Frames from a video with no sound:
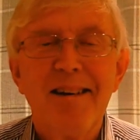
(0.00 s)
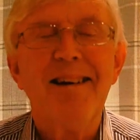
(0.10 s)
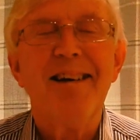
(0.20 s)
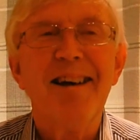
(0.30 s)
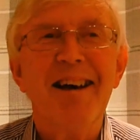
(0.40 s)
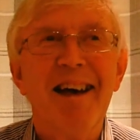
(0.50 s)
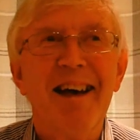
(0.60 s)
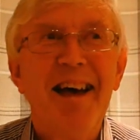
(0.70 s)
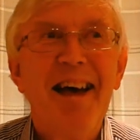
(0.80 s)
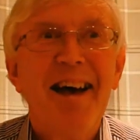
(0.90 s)
and
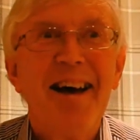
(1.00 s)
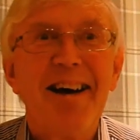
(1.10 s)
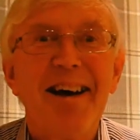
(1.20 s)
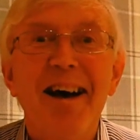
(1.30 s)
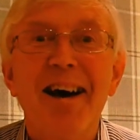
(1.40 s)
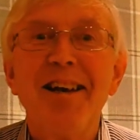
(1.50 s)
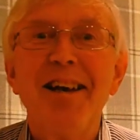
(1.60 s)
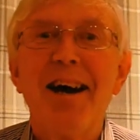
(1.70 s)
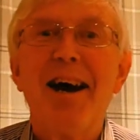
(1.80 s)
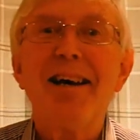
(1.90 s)

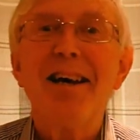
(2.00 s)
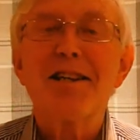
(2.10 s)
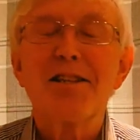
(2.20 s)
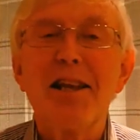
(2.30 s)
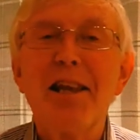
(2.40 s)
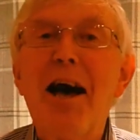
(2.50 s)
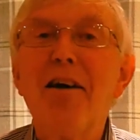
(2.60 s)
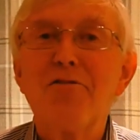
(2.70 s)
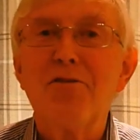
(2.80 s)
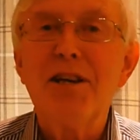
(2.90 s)
I had to
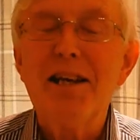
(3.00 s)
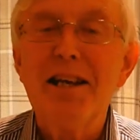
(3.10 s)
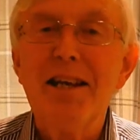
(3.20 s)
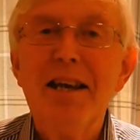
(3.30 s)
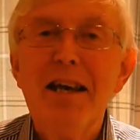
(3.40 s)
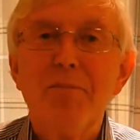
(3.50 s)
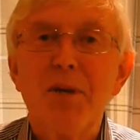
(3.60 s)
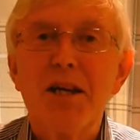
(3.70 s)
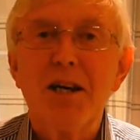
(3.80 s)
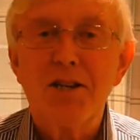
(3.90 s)
laugh really
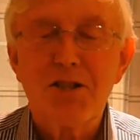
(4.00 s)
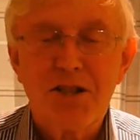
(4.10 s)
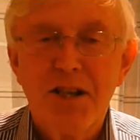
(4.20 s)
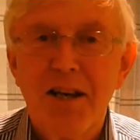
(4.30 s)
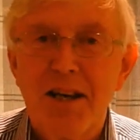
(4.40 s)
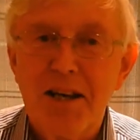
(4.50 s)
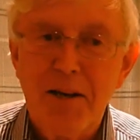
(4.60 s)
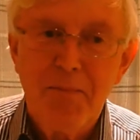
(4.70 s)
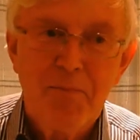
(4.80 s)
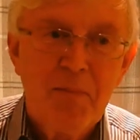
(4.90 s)
because
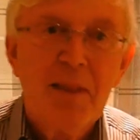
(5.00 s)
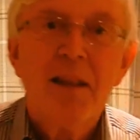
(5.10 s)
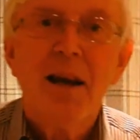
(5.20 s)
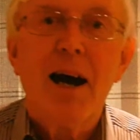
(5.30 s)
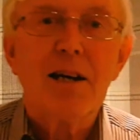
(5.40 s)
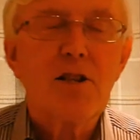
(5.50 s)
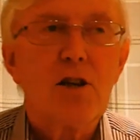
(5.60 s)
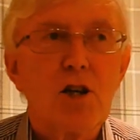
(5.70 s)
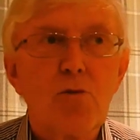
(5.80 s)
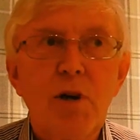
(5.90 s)
um, I
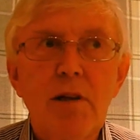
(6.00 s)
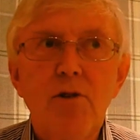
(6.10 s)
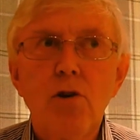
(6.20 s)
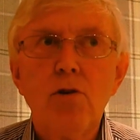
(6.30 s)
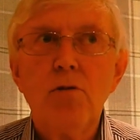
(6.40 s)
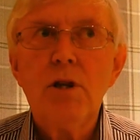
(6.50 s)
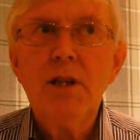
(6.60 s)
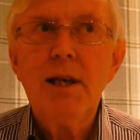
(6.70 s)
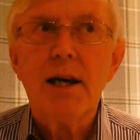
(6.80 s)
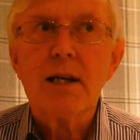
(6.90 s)
thought, well, if you're doing
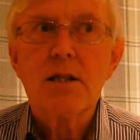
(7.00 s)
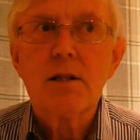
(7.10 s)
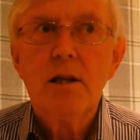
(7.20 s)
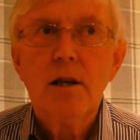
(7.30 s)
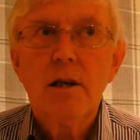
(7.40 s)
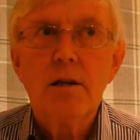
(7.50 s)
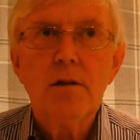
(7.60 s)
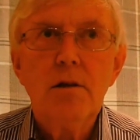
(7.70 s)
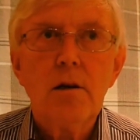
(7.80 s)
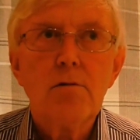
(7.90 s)
that, you're
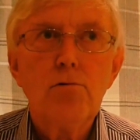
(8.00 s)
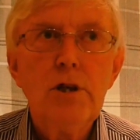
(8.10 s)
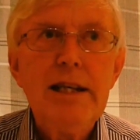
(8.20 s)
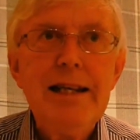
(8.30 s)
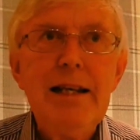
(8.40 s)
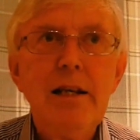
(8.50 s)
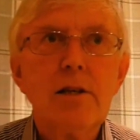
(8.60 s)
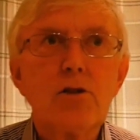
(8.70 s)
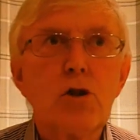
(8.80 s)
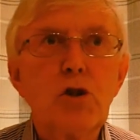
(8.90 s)
not really a
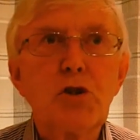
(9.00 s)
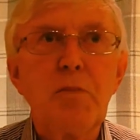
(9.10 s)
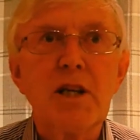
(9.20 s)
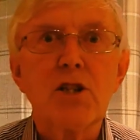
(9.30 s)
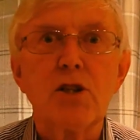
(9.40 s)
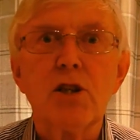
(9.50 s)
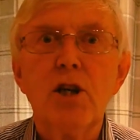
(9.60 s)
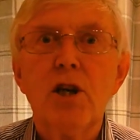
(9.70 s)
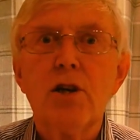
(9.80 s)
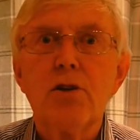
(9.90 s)
Toastmaster,
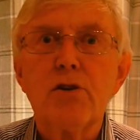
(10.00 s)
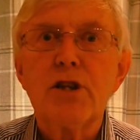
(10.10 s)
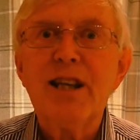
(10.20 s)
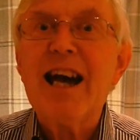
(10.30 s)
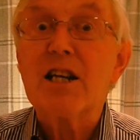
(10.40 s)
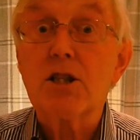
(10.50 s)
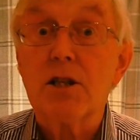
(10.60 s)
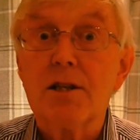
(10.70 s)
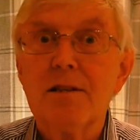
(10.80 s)
you're an actor